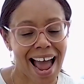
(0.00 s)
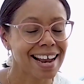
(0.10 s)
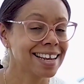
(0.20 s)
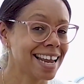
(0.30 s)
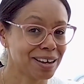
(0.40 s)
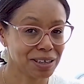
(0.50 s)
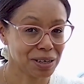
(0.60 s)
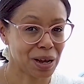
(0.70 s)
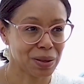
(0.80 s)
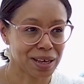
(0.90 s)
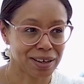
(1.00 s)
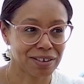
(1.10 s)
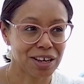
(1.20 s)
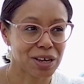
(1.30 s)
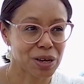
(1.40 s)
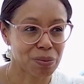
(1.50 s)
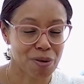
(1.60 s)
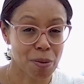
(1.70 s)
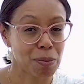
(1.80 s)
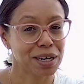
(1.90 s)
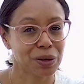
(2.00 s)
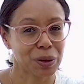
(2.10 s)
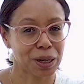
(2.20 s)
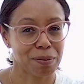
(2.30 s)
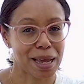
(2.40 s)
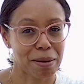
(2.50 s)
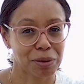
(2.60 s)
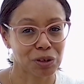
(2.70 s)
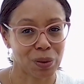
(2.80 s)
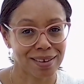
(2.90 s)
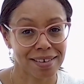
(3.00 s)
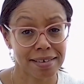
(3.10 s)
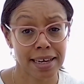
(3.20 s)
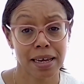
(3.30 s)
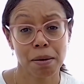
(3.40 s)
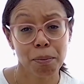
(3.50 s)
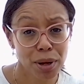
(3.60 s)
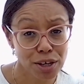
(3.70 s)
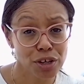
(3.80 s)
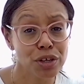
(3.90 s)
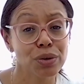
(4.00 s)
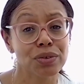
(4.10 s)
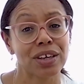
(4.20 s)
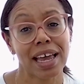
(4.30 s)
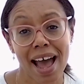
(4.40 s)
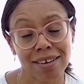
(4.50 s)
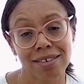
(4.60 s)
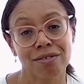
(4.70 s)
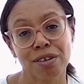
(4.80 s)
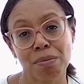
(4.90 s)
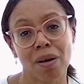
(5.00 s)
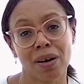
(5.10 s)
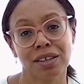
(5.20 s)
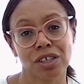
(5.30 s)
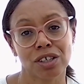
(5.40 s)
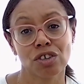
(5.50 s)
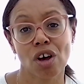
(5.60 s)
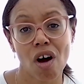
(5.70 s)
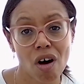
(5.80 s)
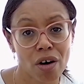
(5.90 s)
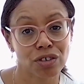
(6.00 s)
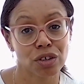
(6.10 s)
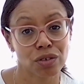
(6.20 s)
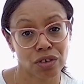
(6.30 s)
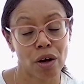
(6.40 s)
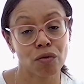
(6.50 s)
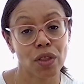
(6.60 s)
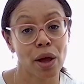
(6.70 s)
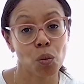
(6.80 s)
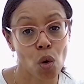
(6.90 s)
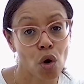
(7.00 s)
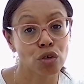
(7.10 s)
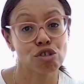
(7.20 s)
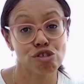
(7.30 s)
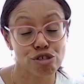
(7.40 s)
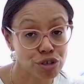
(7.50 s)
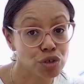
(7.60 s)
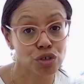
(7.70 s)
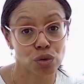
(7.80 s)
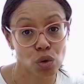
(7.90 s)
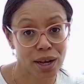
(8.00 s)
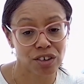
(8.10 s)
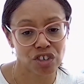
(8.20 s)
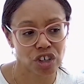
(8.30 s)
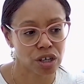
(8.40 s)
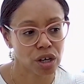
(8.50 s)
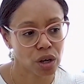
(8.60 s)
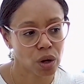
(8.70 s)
And now you know this, you're probably not going to be able to unsee it, but use it as a reminder to ask yourself that one crucial question.